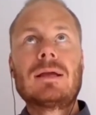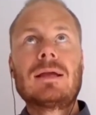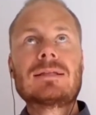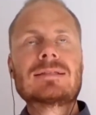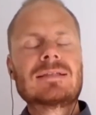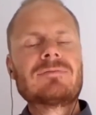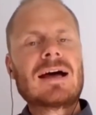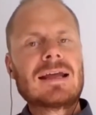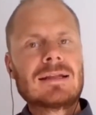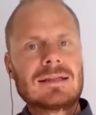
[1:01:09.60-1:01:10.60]
it's
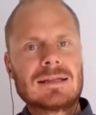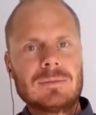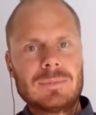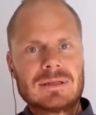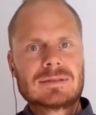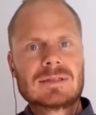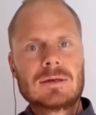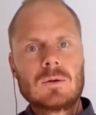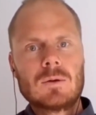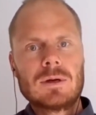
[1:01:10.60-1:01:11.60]
divided a little bit.
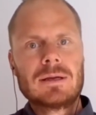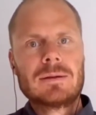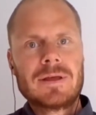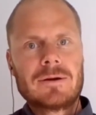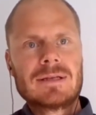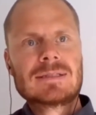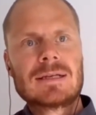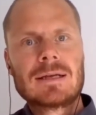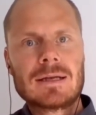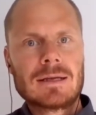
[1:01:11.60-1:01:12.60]
So there is
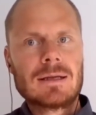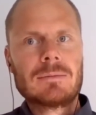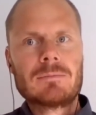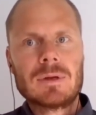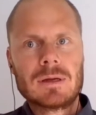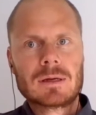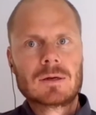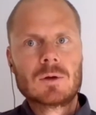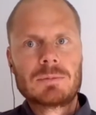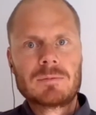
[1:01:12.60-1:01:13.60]
a
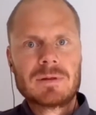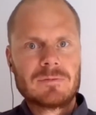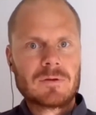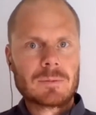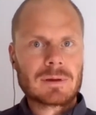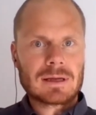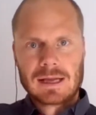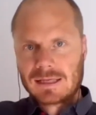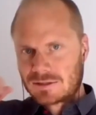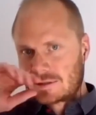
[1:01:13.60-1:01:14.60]
group of people from
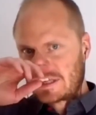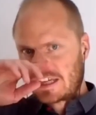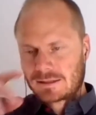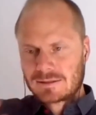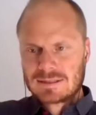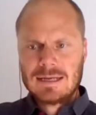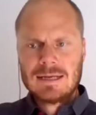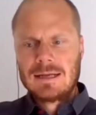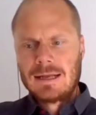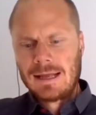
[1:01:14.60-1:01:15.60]
cultural sectors,
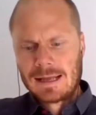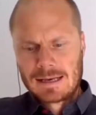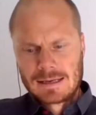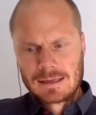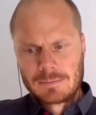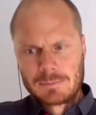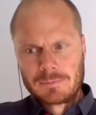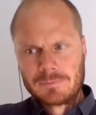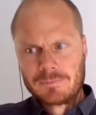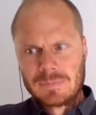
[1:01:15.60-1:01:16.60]
and
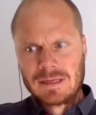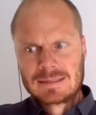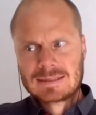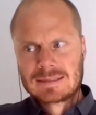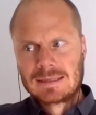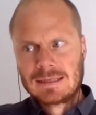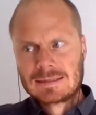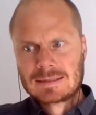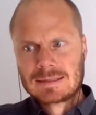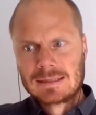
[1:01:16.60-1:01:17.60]
it's
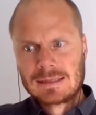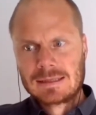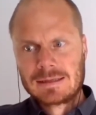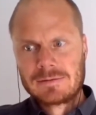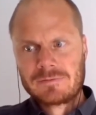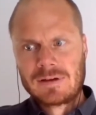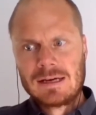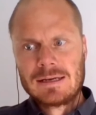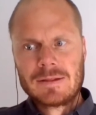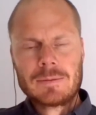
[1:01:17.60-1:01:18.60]

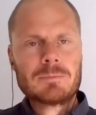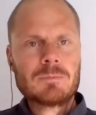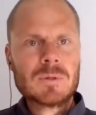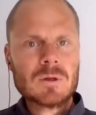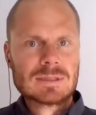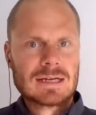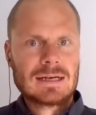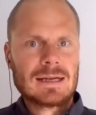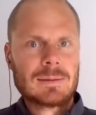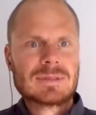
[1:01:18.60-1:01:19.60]
funnily the music
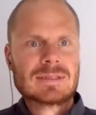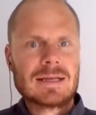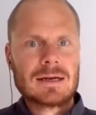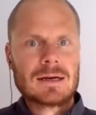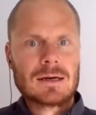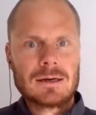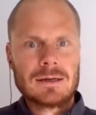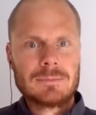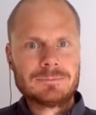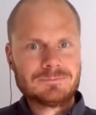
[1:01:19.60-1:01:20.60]
clubs that
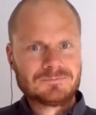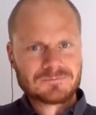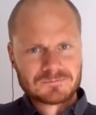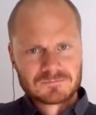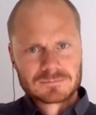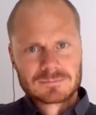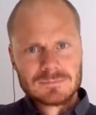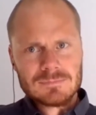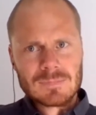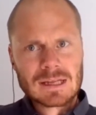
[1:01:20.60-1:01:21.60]
are
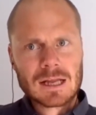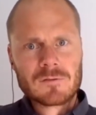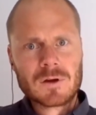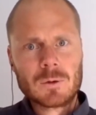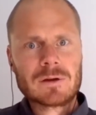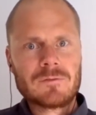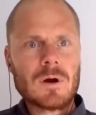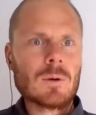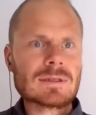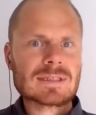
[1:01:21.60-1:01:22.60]
kind of going
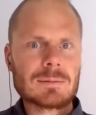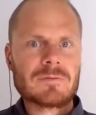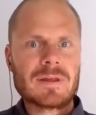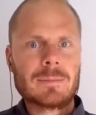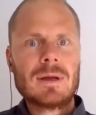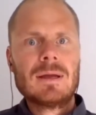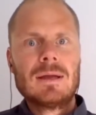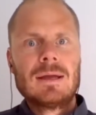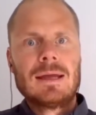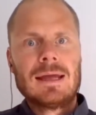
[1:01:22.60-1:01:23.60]
forward, some of them,
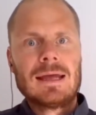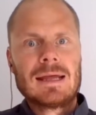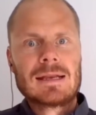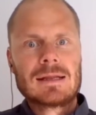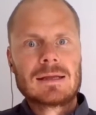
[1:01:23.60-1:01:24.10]
and